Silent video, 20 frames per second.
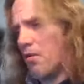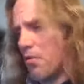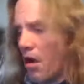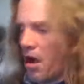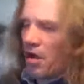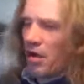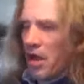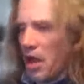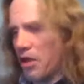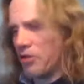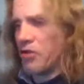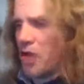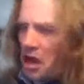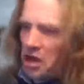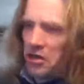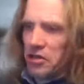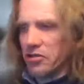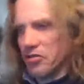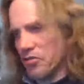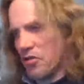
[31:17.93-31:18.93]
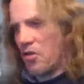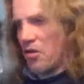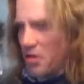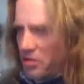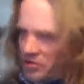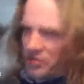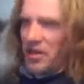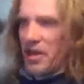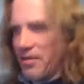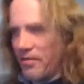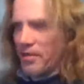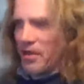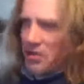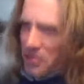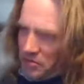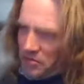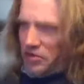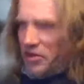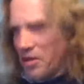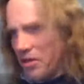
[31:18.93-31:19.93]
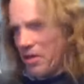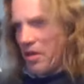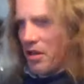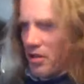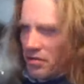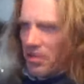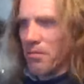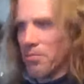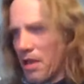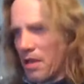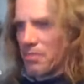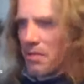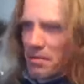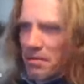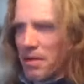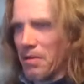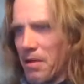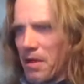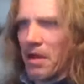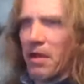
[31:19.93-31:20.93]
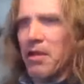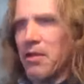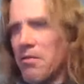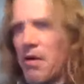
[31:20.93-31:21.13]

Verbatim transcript: oh yeah, dinosaurs and evolution and blah blah blah blah.